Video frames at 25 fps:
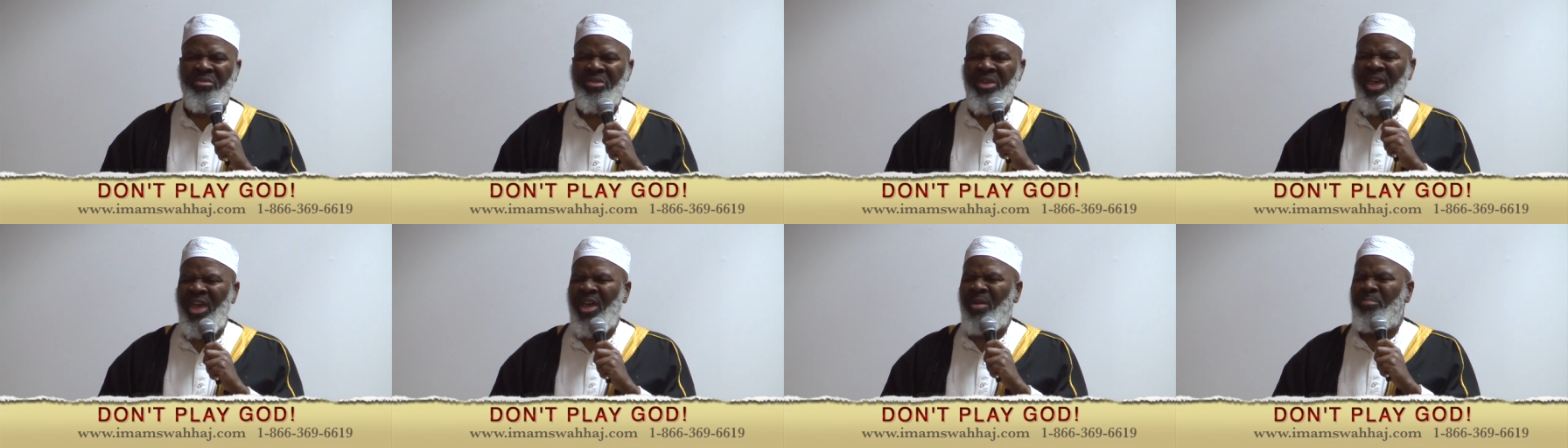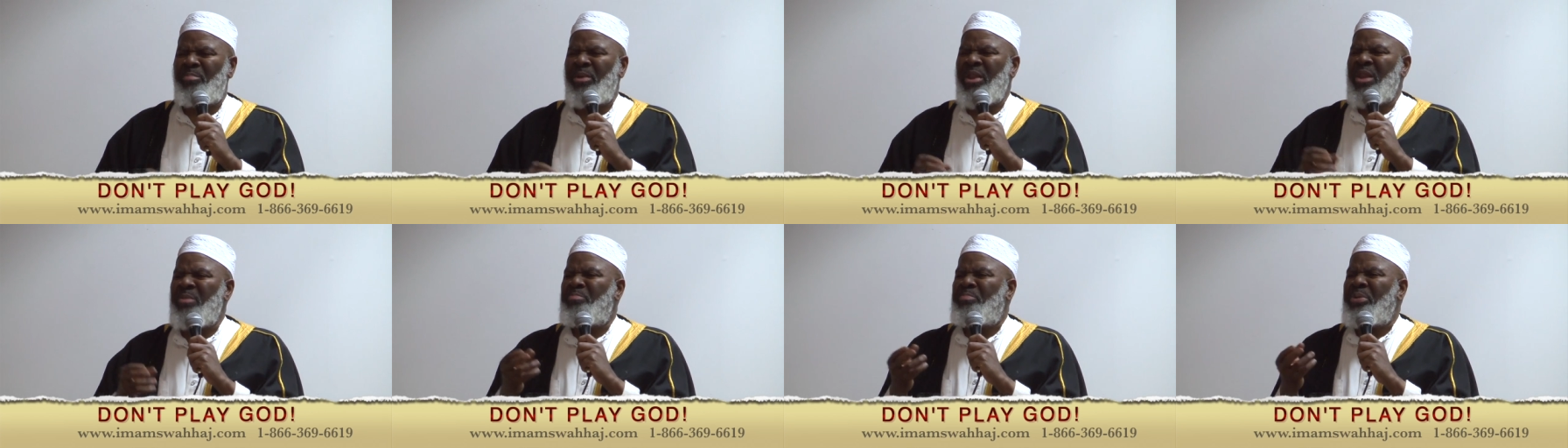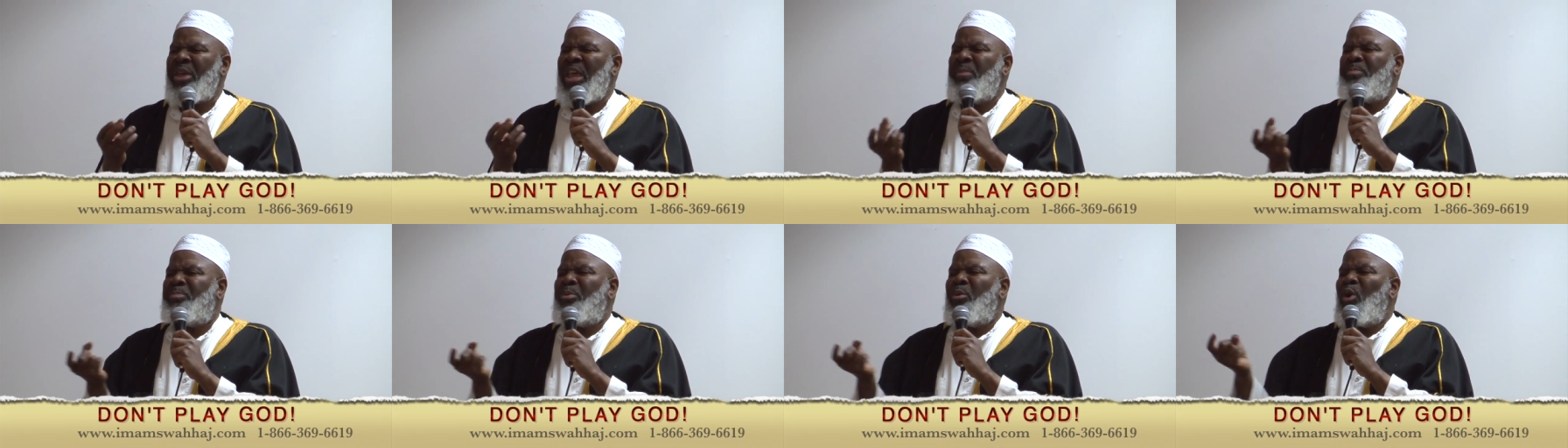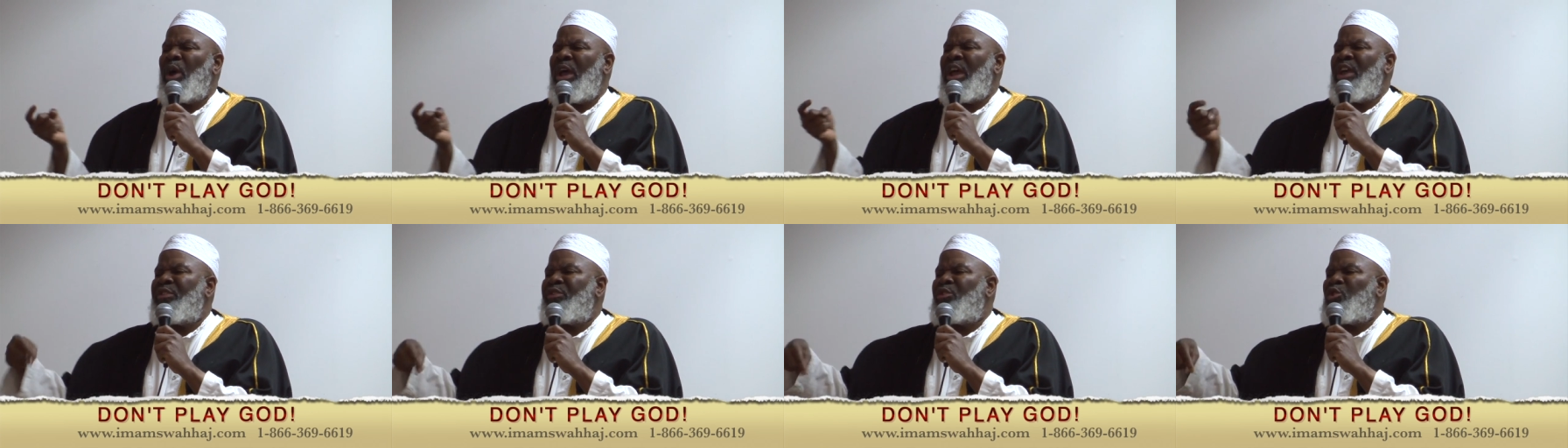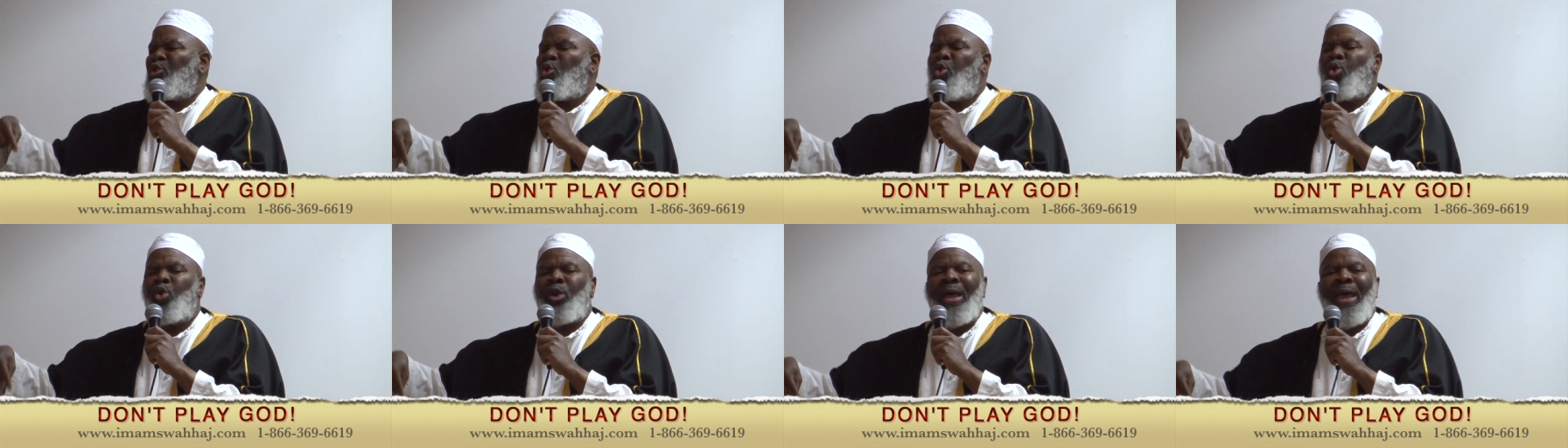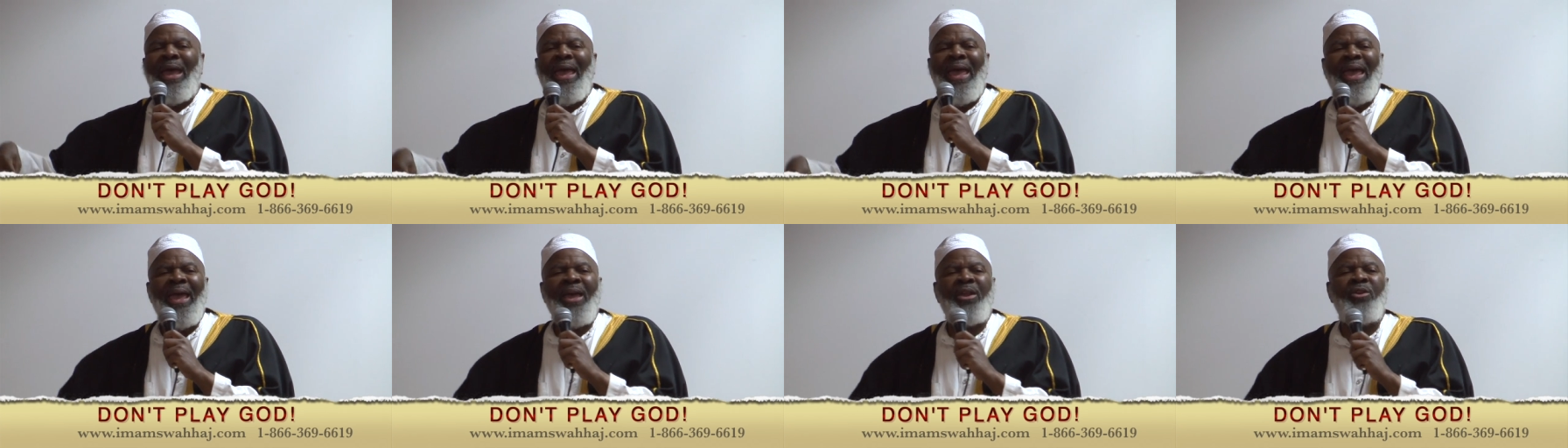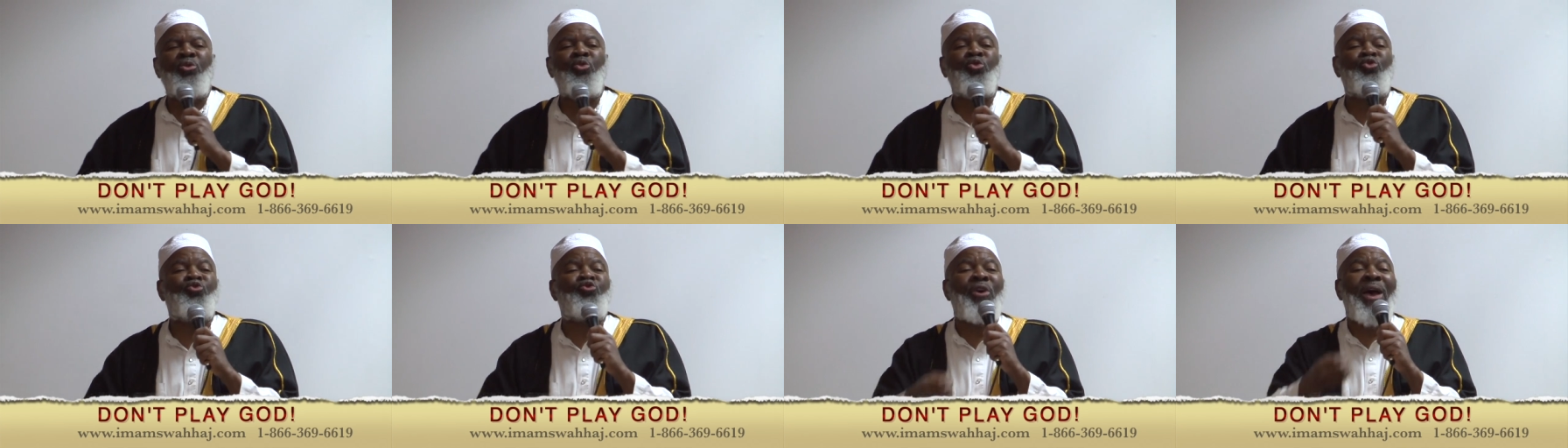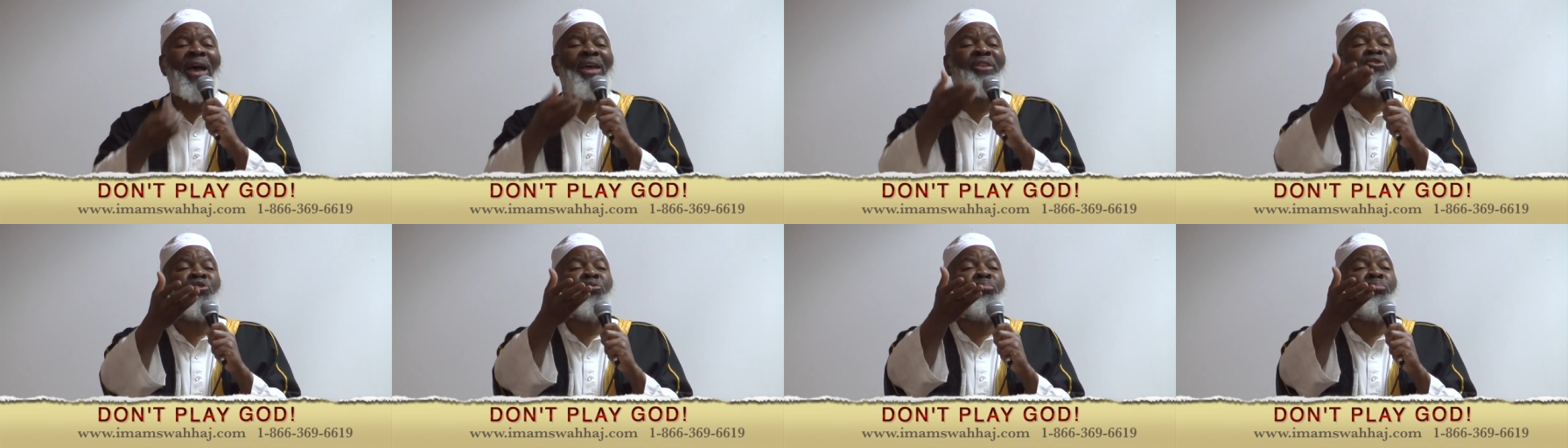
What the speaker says: There have been people in the Quran who try